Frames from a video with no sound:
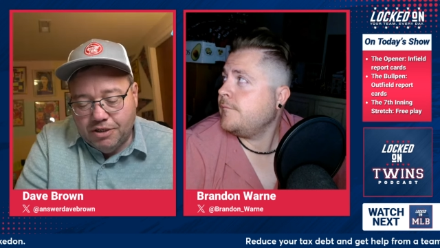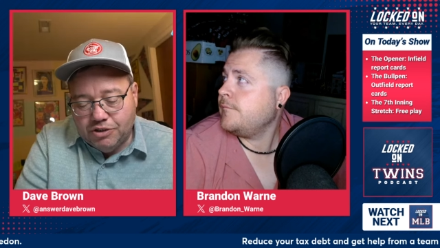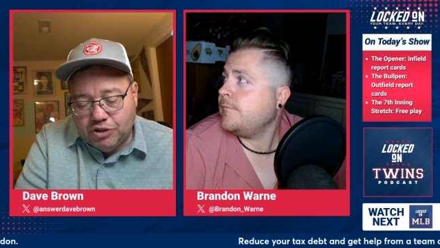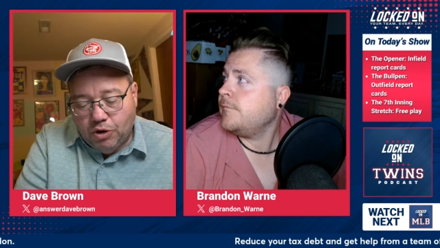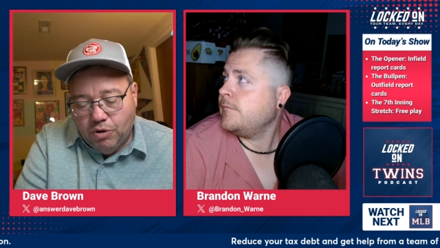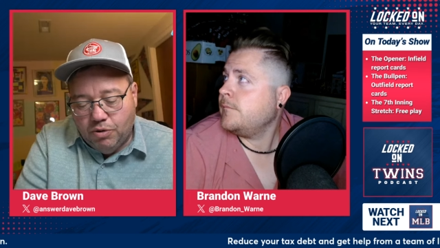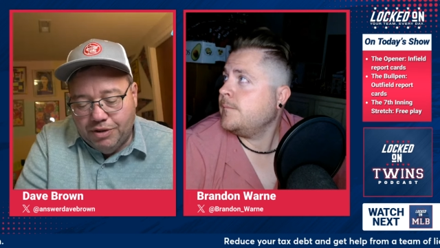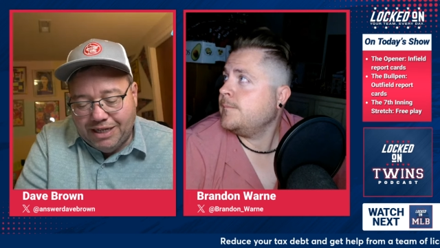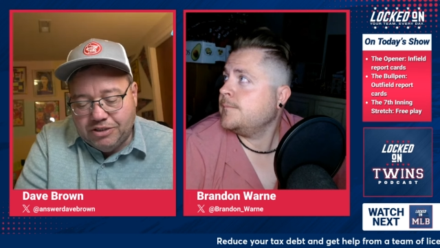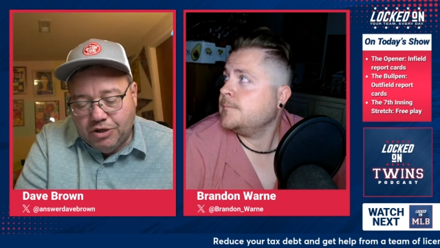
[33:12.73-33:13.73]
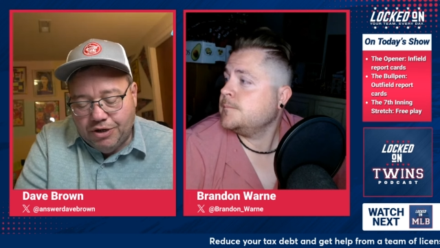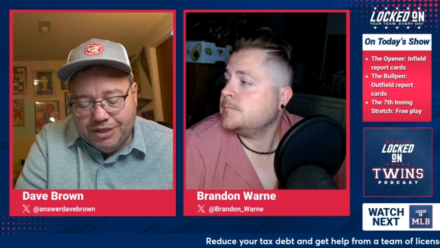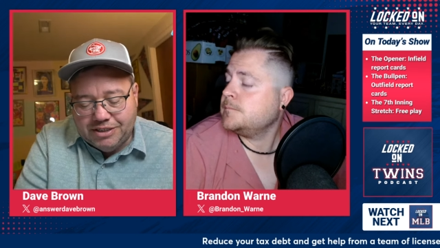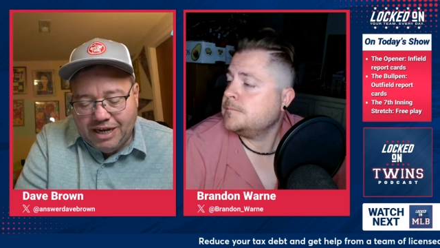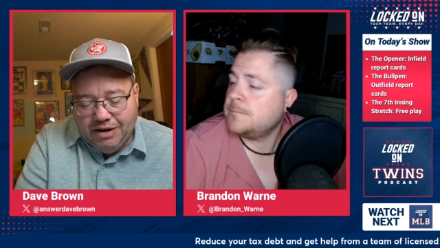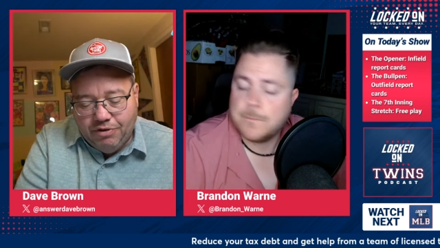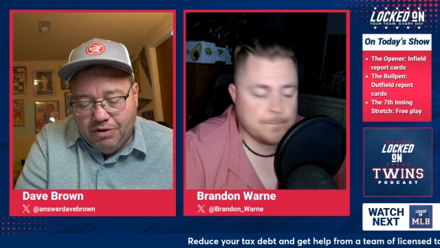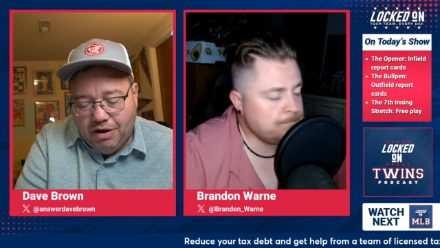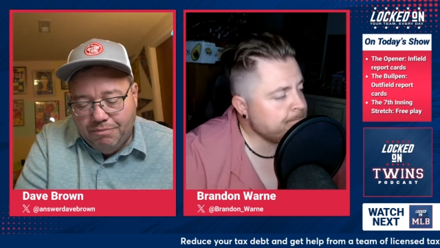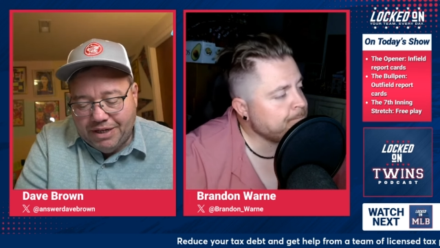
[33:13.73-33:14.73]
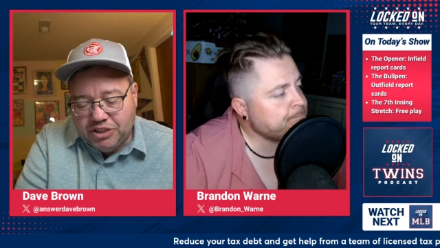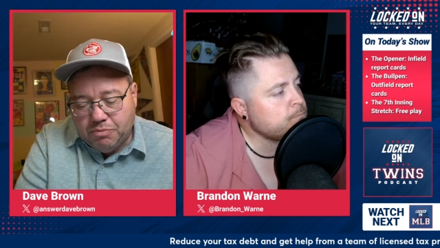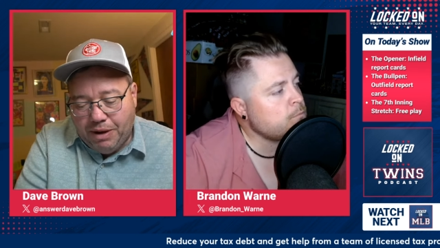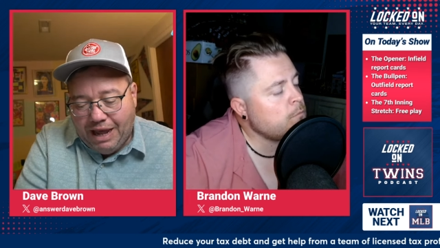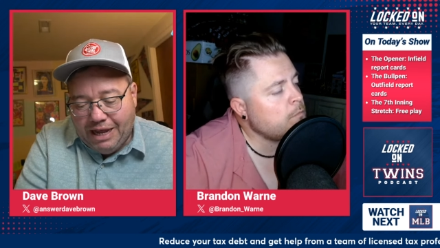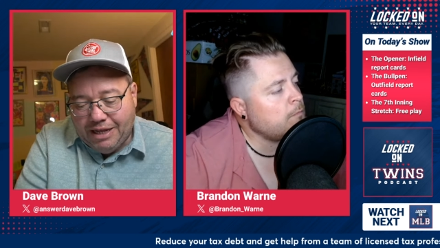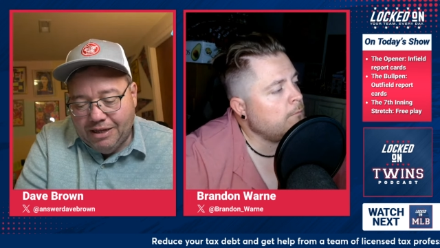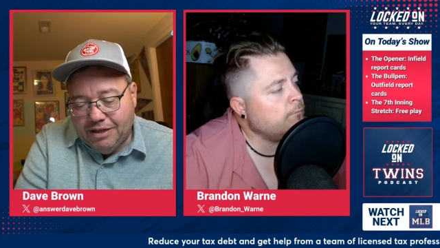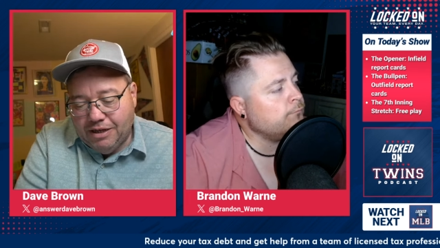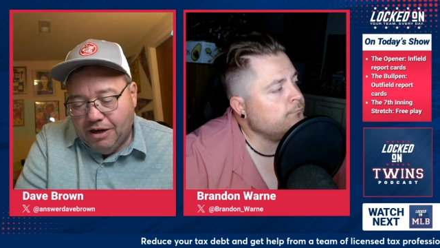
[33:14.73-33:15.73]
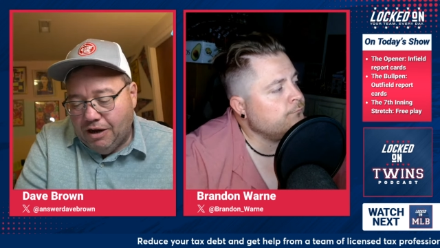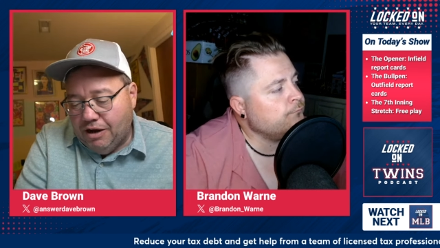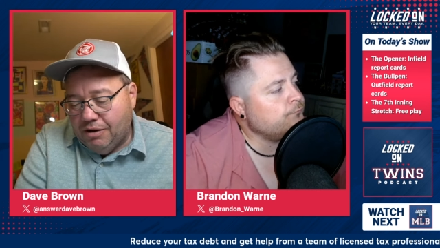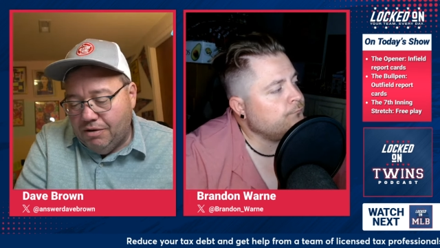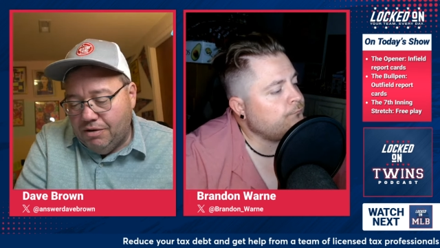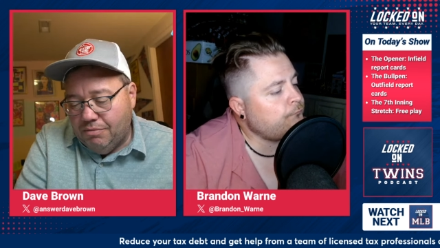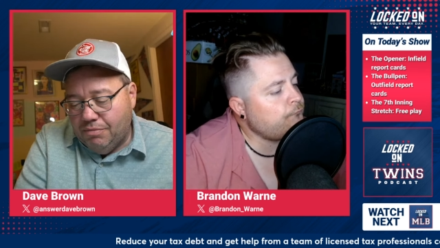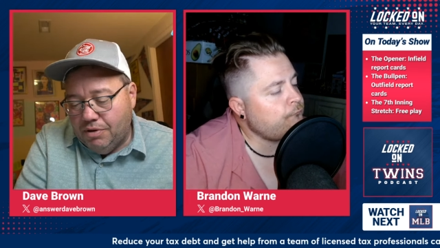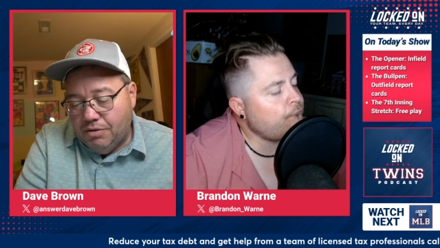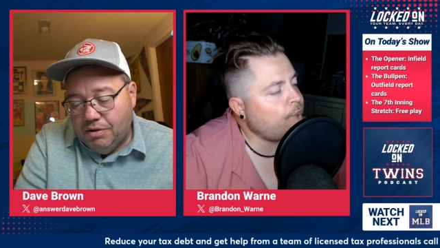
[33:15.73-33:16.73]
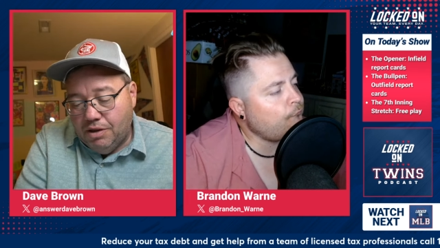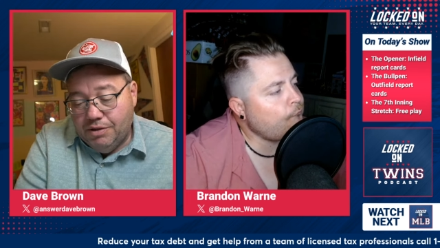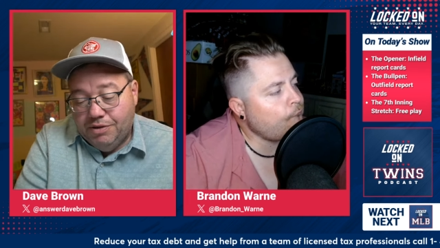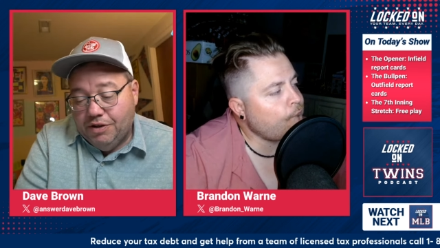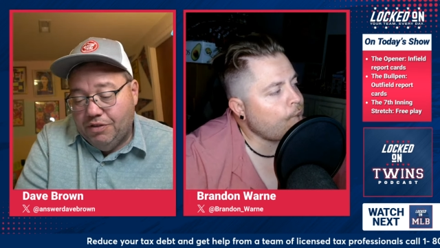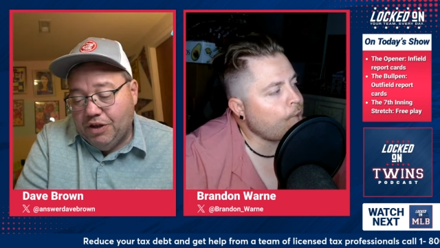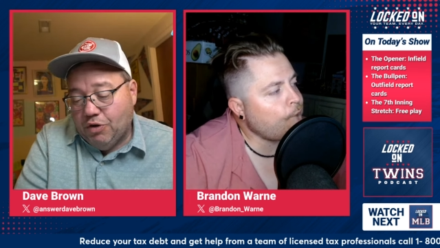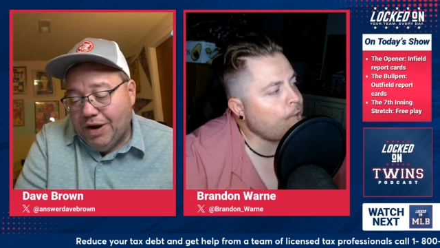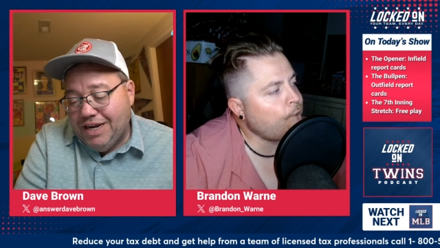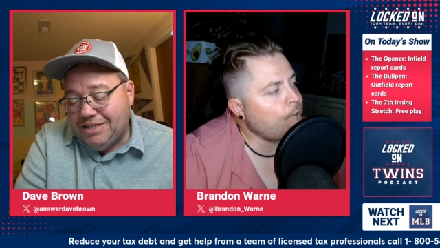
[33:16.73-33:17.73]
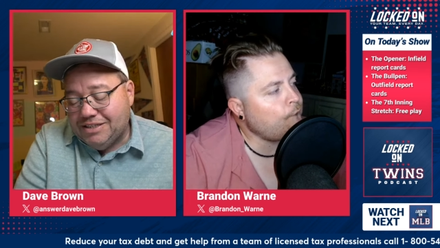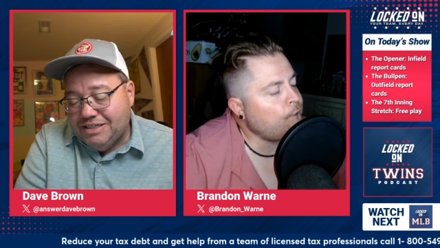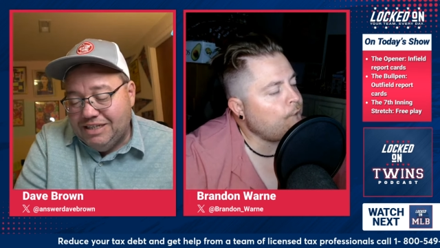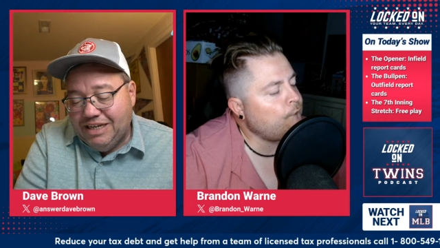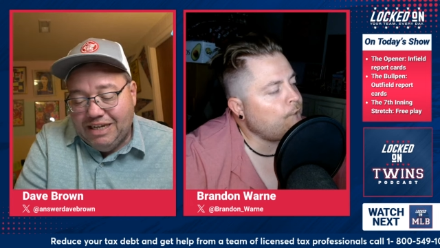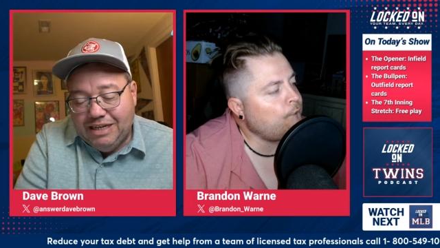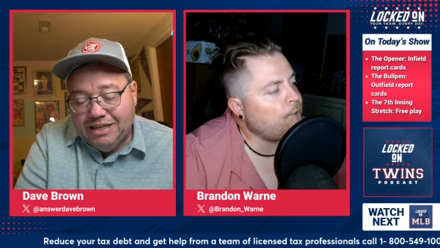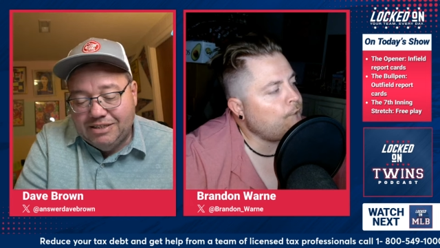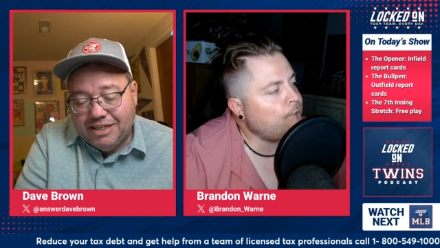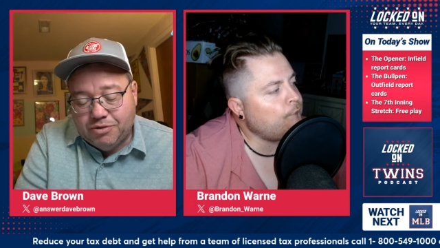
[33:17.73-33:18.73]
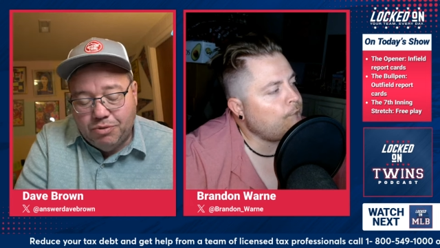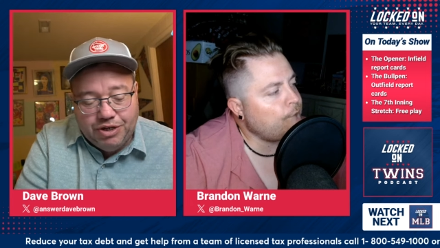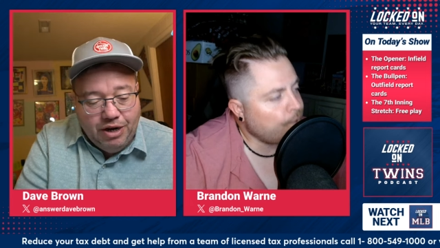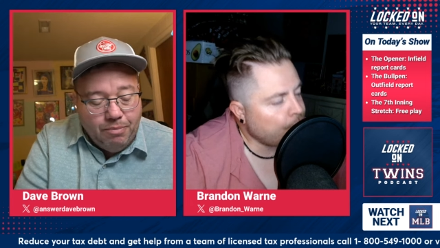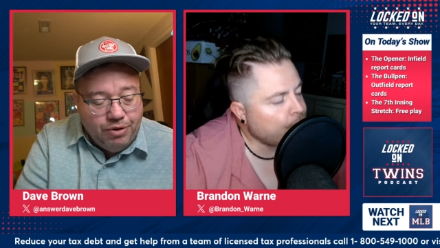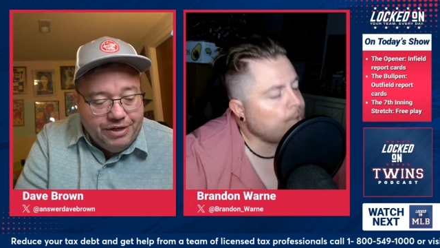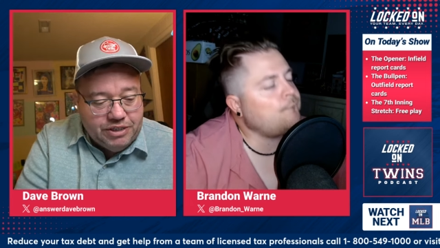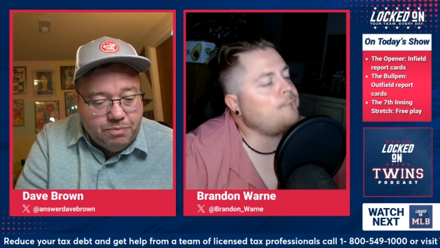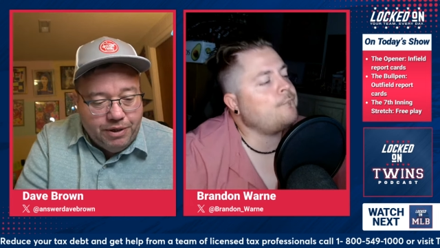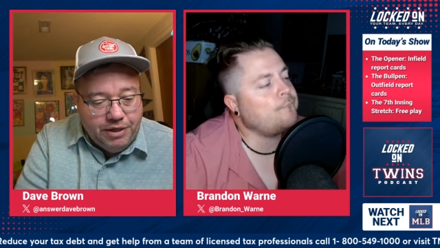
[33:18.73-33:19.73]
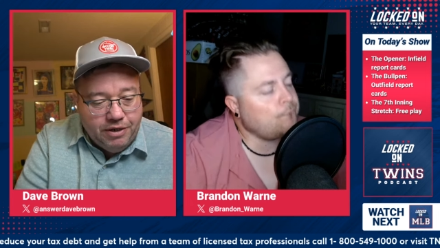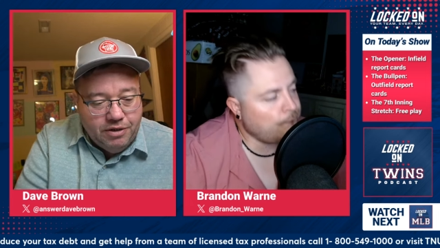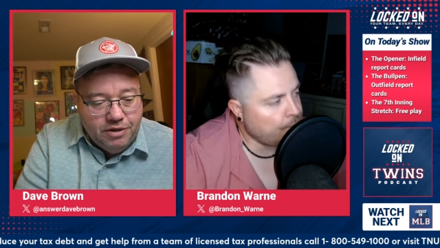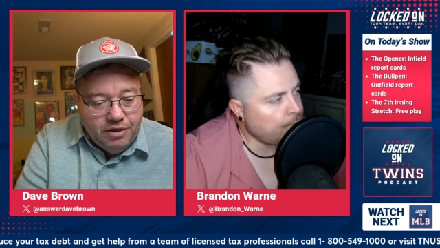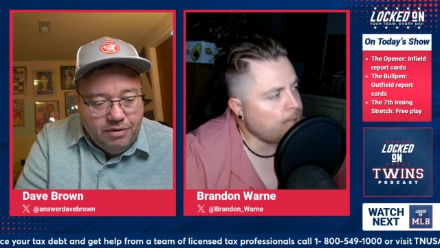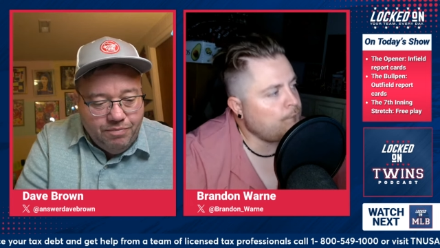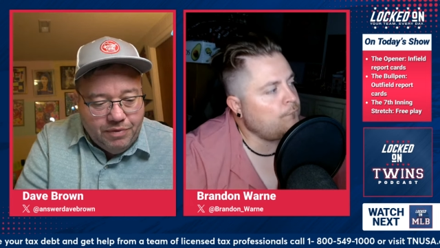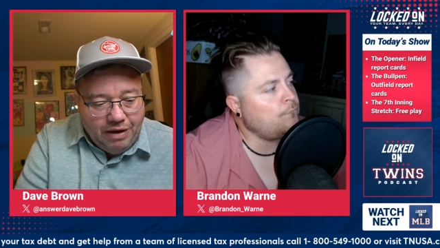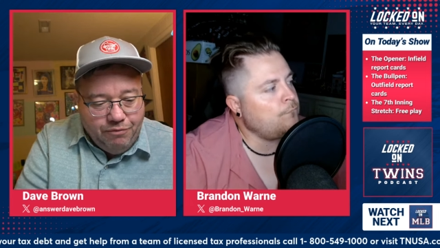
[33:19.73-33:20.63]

Speaker 1: So that's good. It's kind of a, a mixed bag. Uh The, the grade is a D because that's what the number is, but I